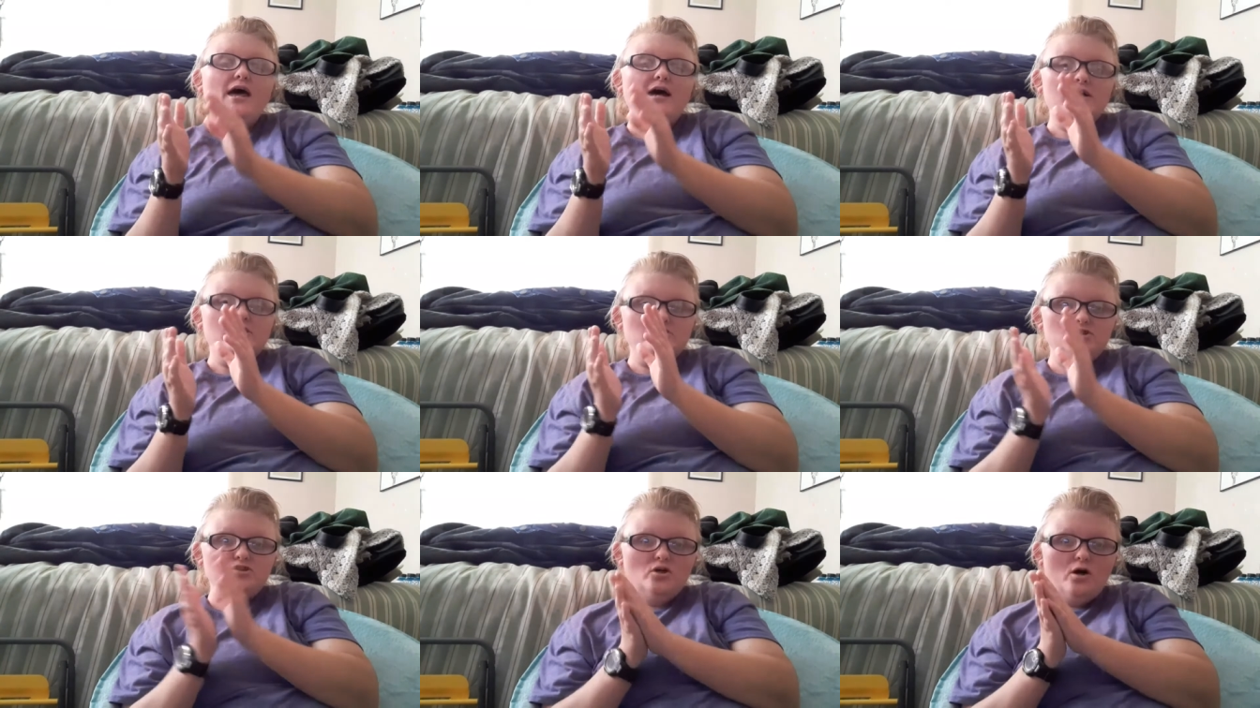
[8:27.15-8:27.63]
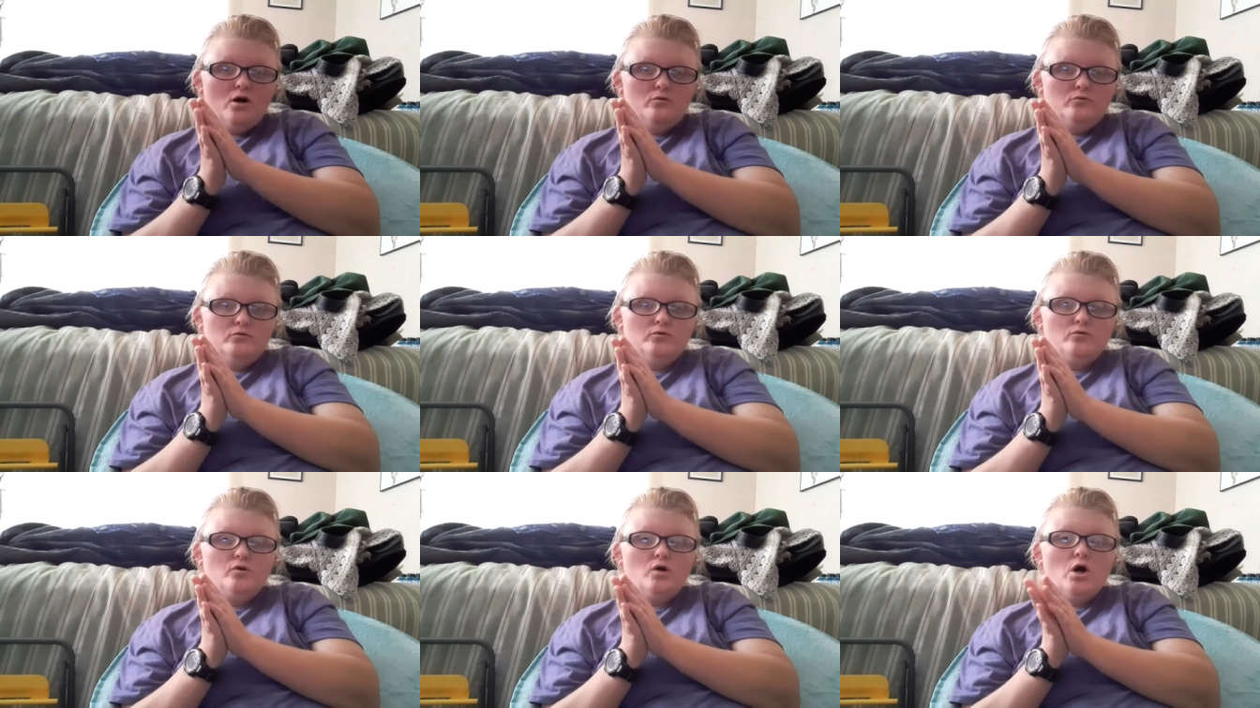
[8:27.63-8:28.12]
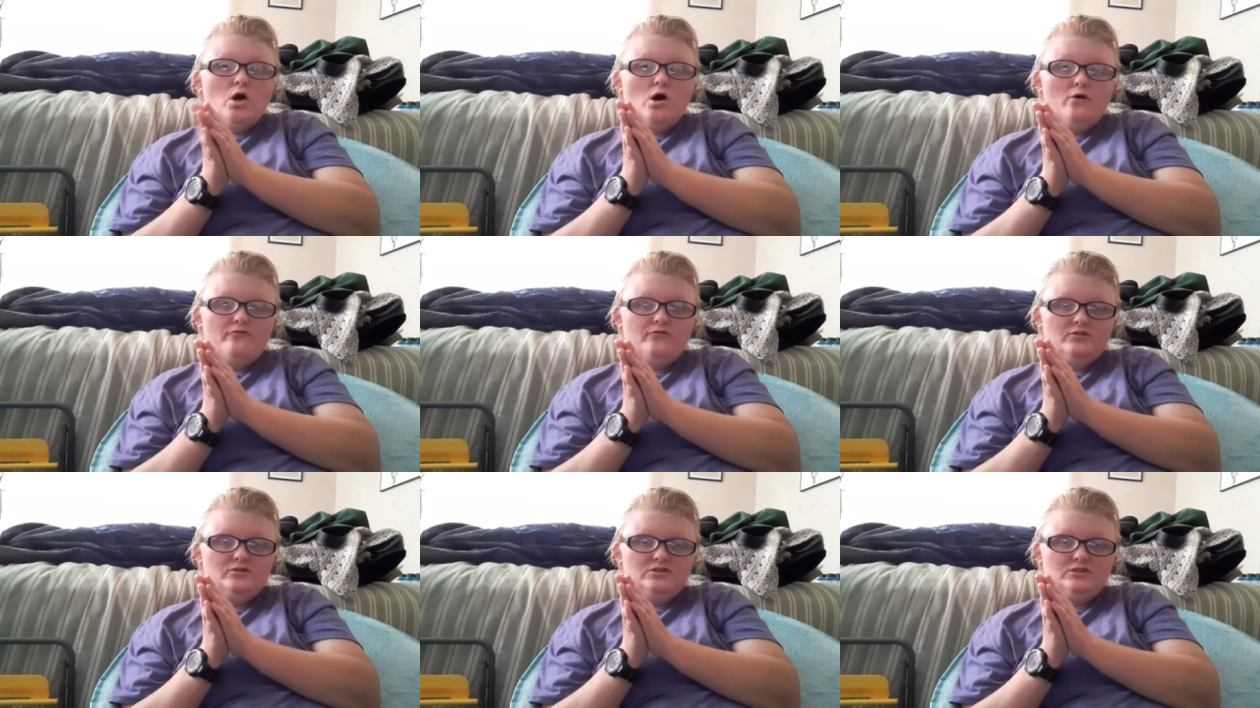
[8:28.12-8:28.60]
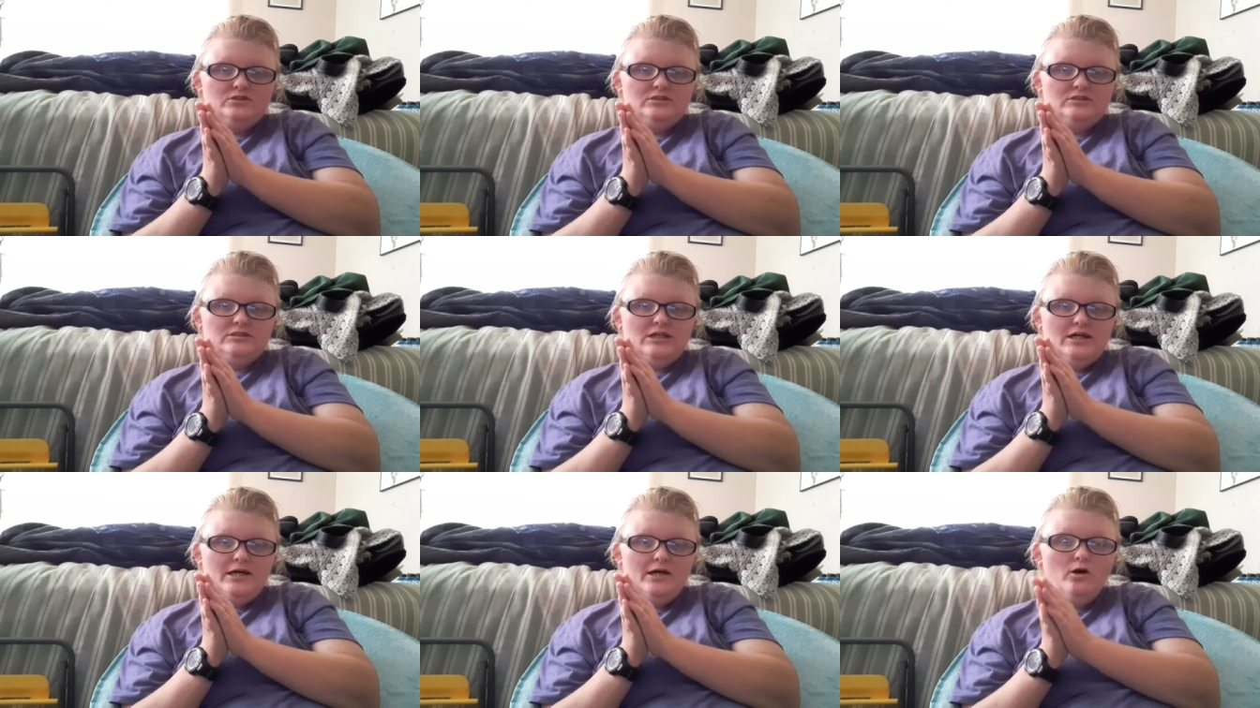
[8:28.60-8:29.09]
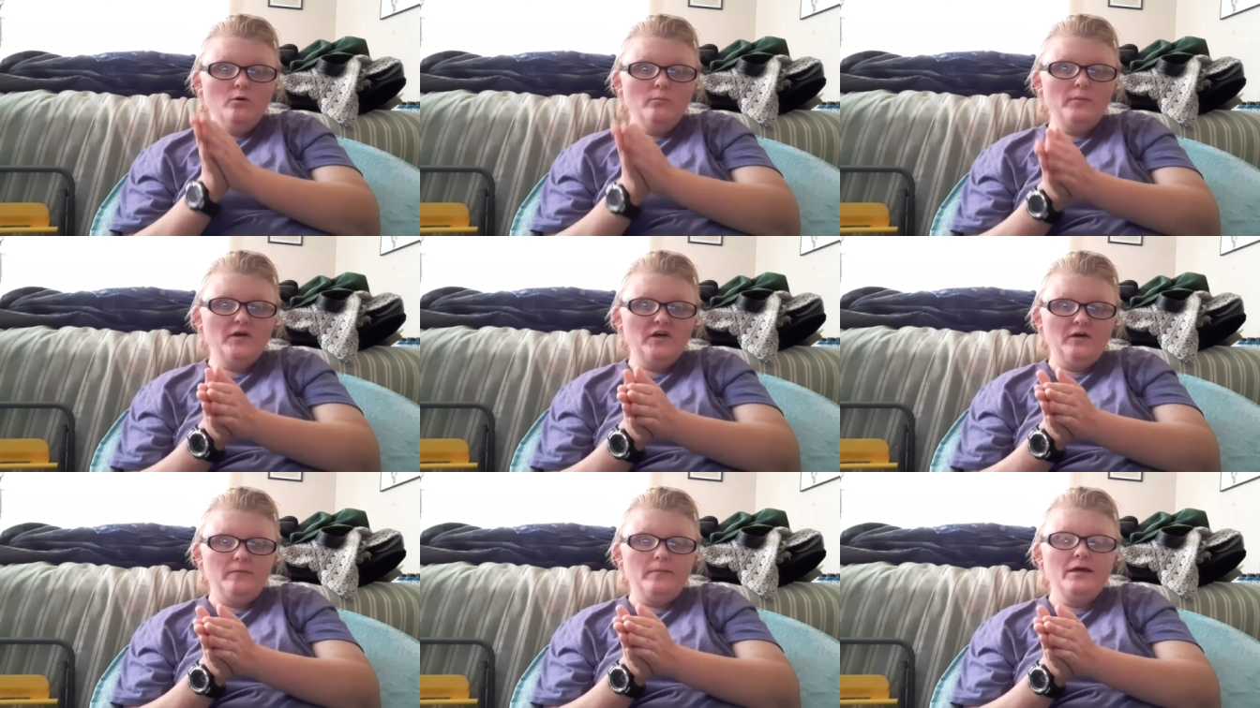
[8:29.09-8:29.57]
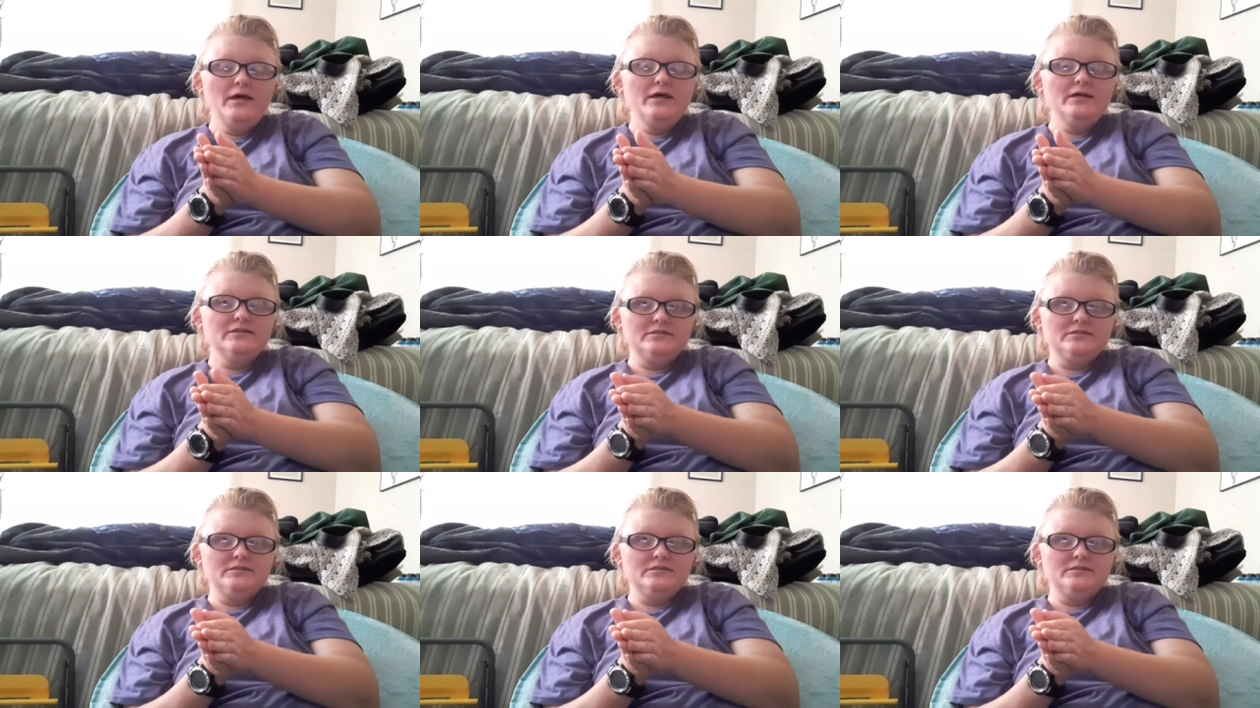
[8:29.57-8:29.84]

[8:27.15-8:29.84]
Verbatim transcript: And Saru offers to help him,